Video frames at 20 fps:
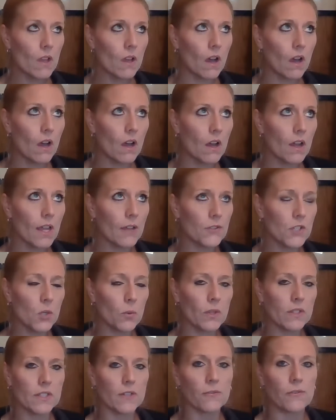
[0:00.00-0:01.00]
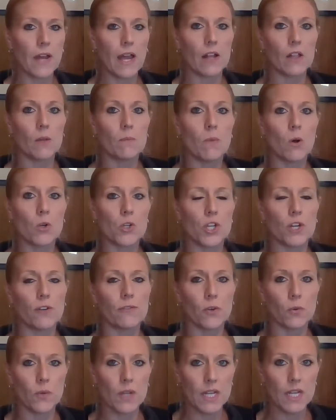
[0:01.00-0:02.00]
if she wants to file a motion
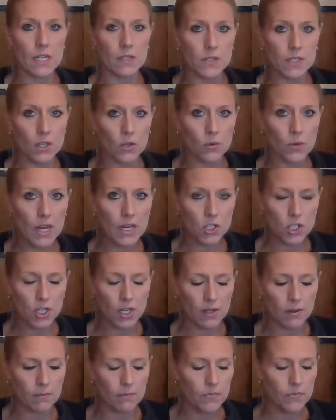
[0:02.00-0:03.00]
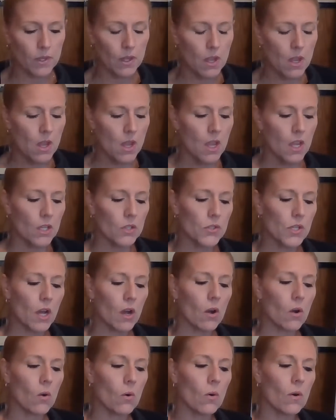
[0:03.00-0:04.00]
for reconsideration.
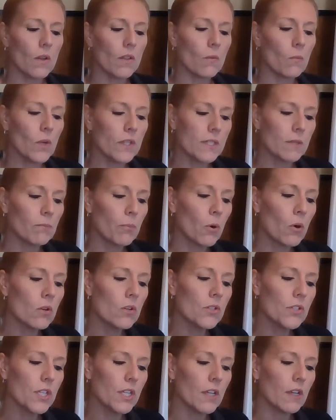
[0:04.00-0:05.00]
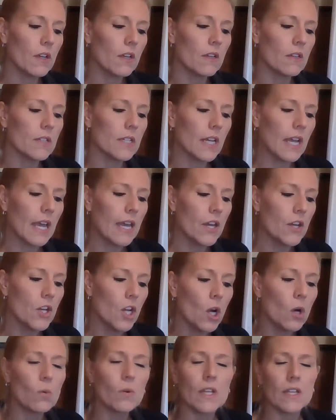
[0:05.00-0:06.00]
So what's important to kind of
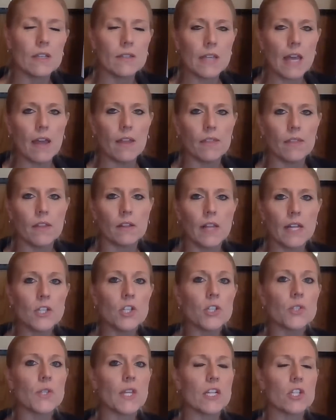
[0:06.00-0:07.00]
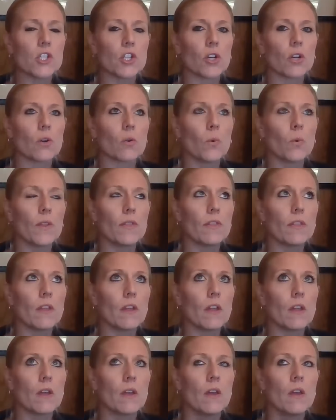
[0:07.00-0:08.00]
note is that the legislature, when
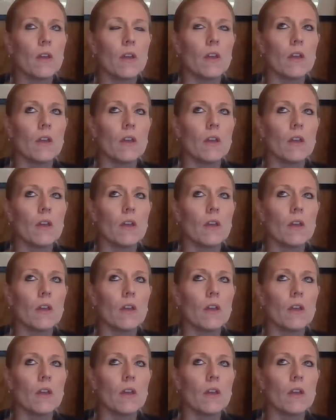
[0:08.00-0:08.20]
the